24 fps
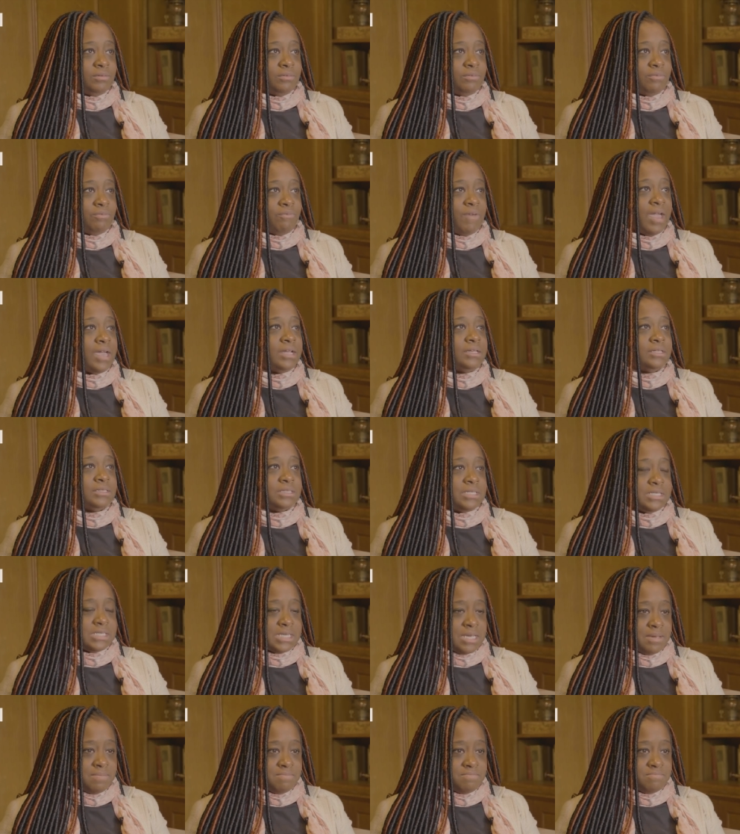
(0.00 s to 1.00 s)

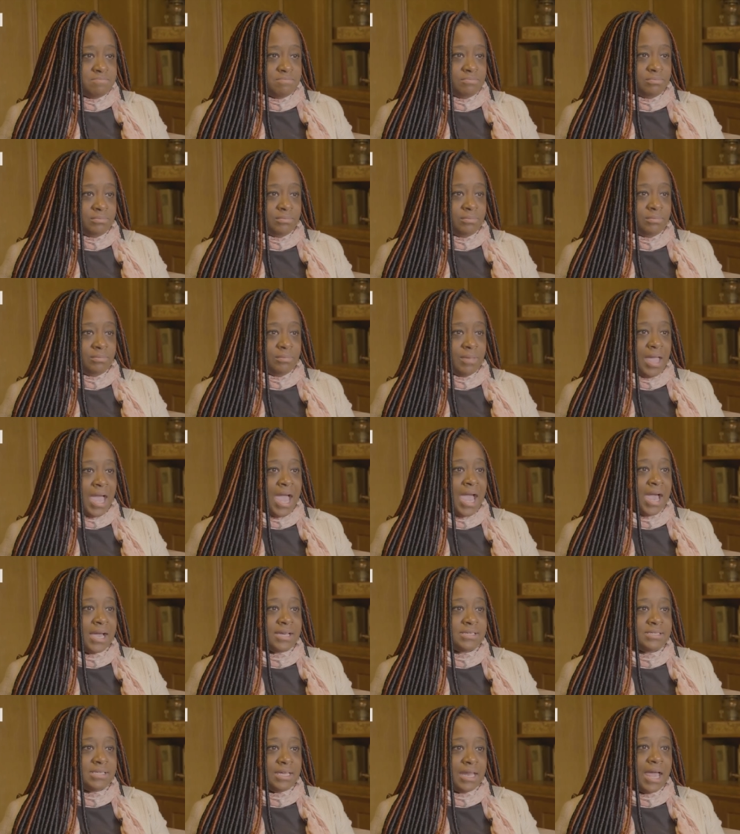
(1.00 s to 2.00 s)
vandalism
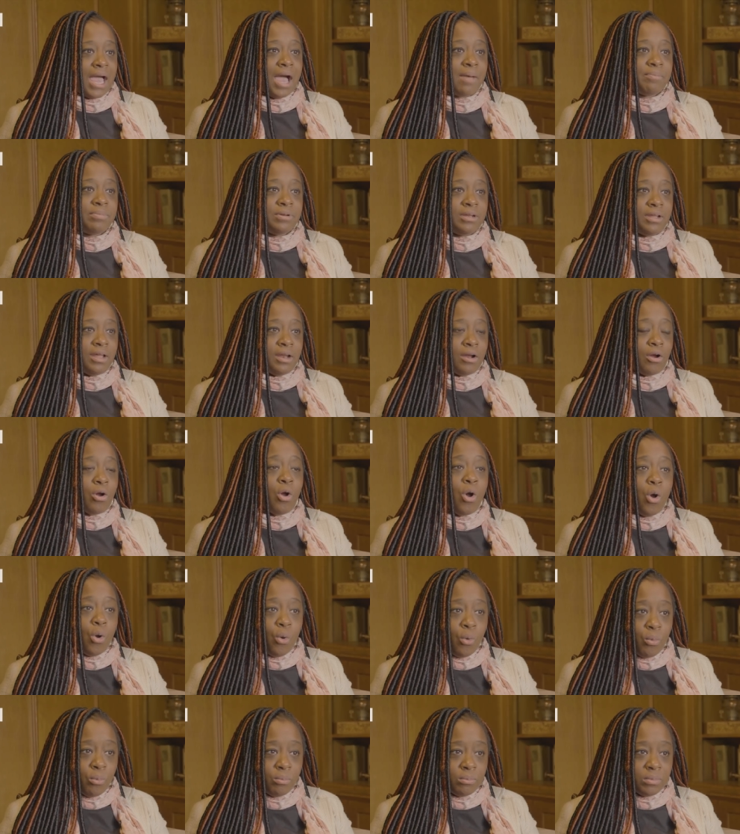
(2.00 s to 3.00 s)
acts that happened at our
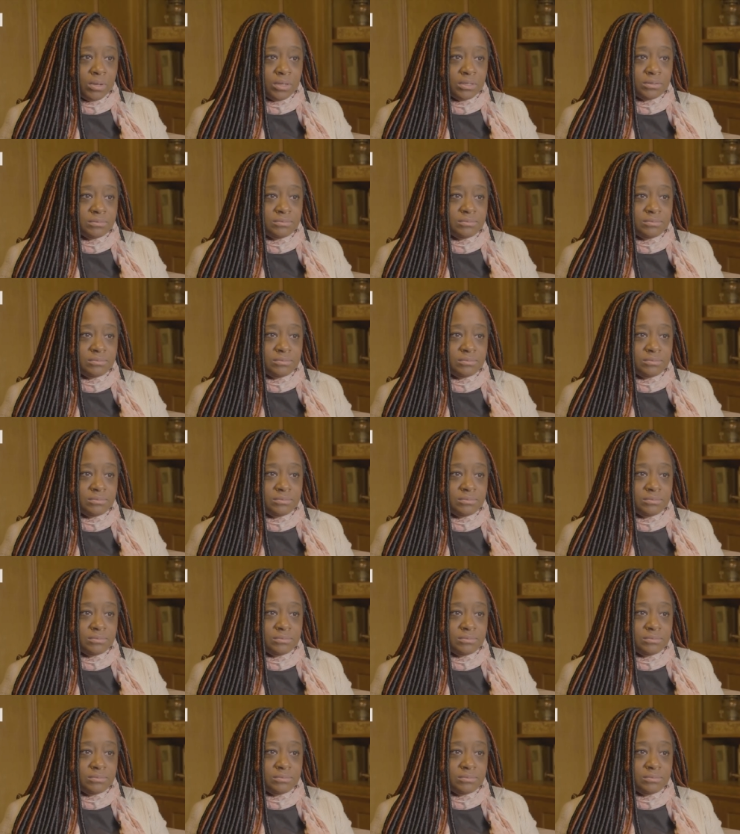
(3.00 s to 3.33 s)
home.